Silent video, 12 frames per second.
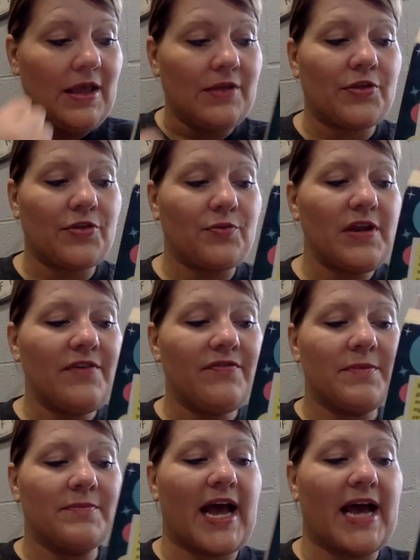The three of
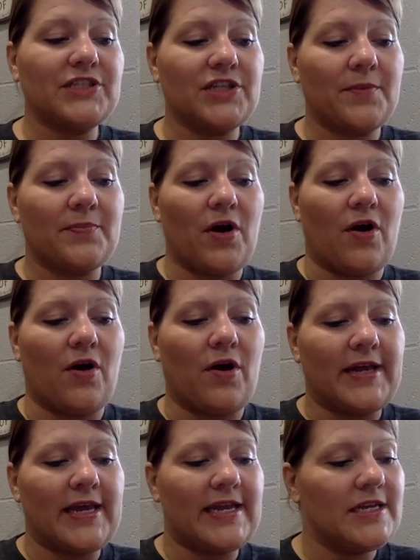them dashed up the
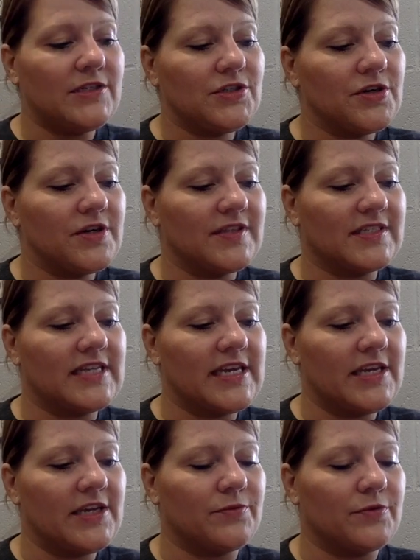hall and entered the
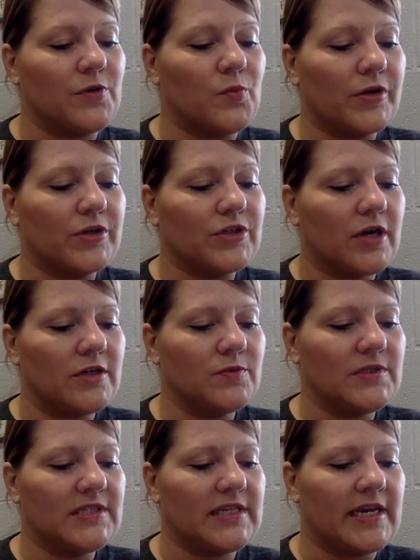stinky room where Charles
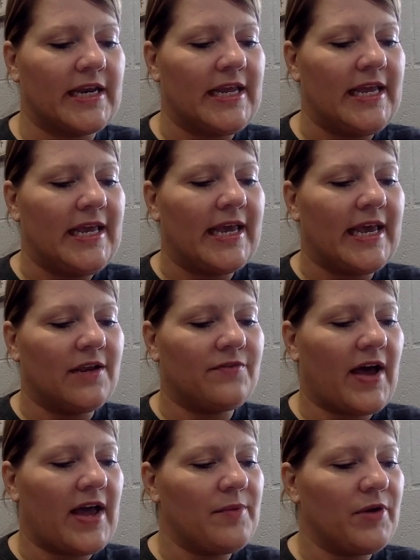was sitting in a
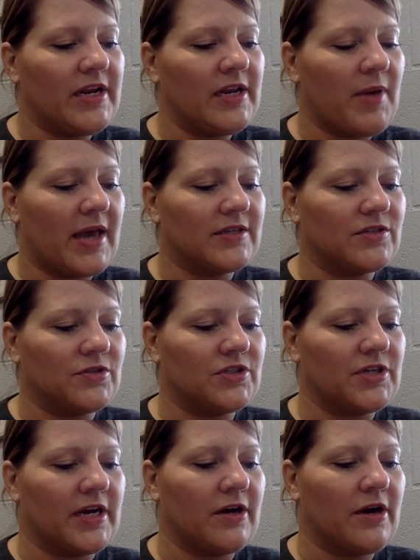vibrating pedestal
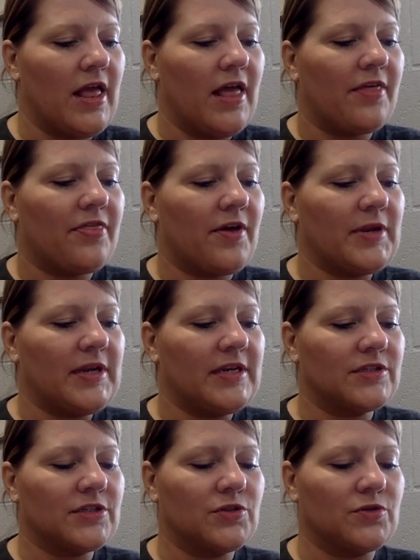chair, thumbing
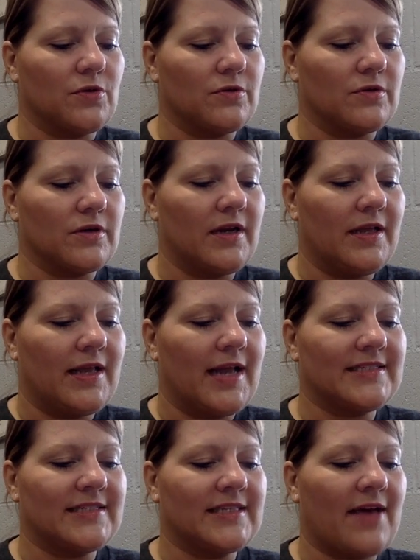his controller.
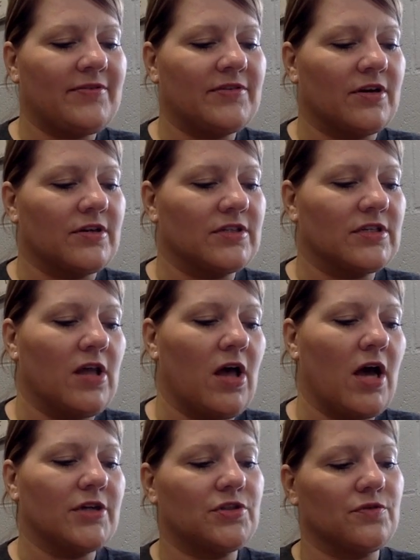As his avatar
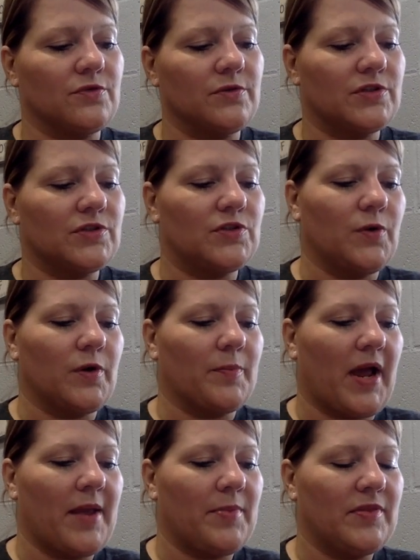sloshed through a sewer
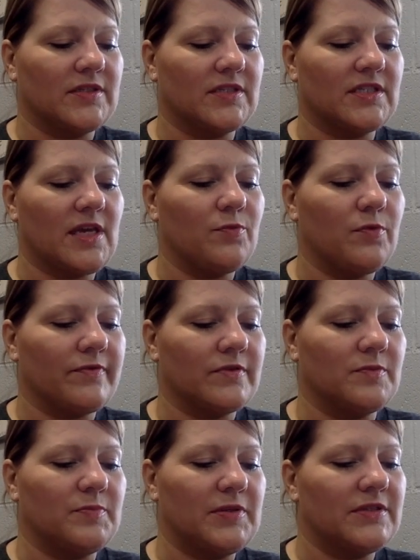pipe, the
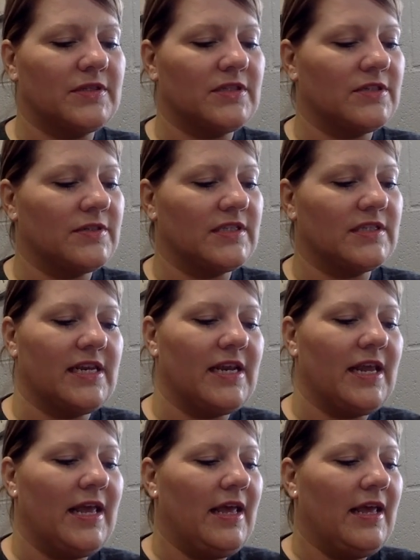subwoofers built into his
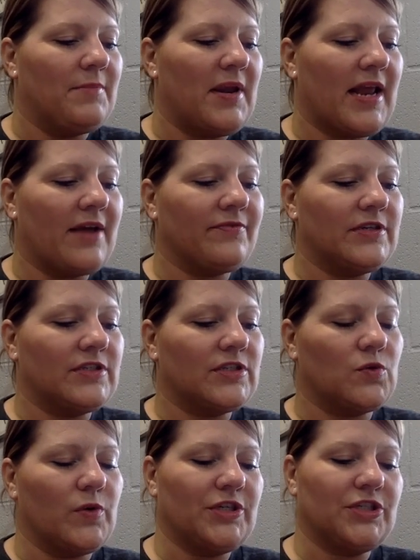seat made every
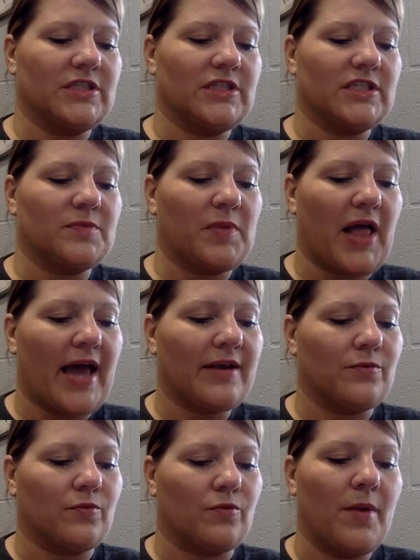squish and splat
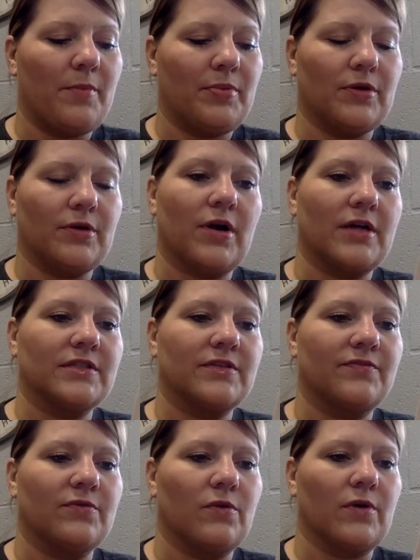rumble across the
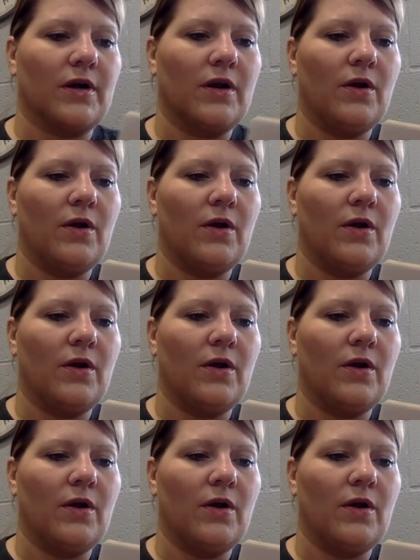floor.